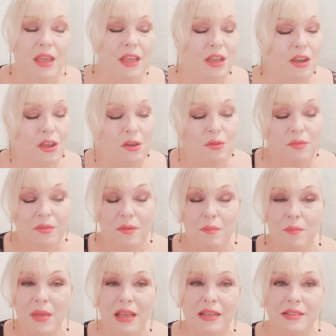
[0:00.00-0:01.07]
you know,
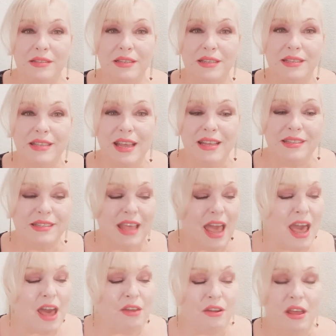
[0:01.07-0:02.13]
make a success
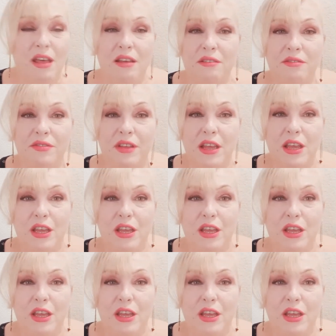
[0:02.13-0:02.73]
out of